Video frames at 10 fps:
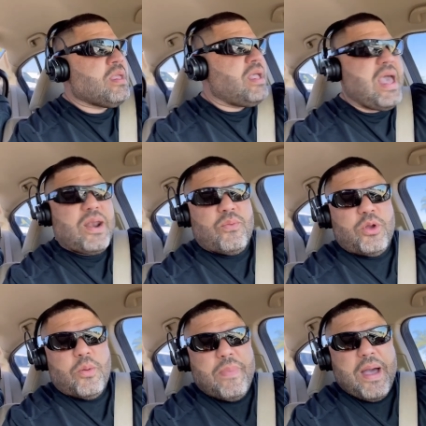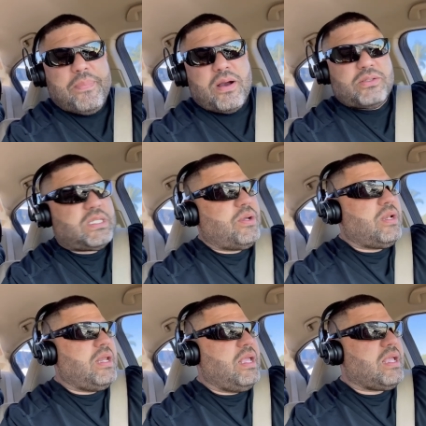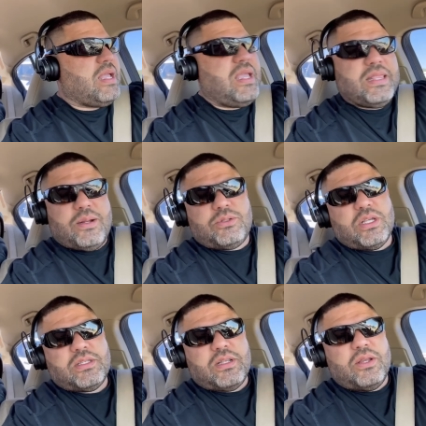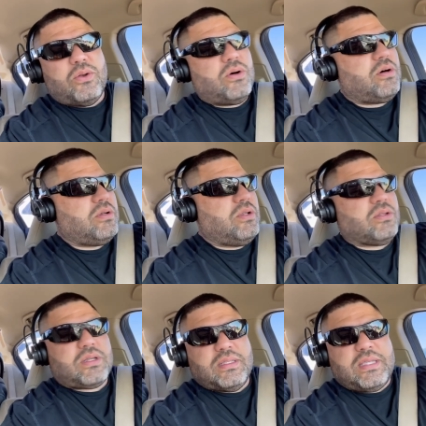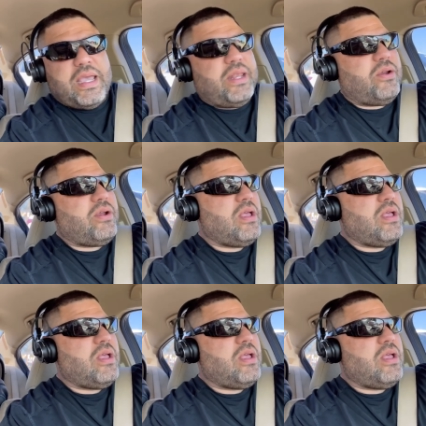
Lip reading: it had a real bad power steering leak, and he ended up changing the little, container.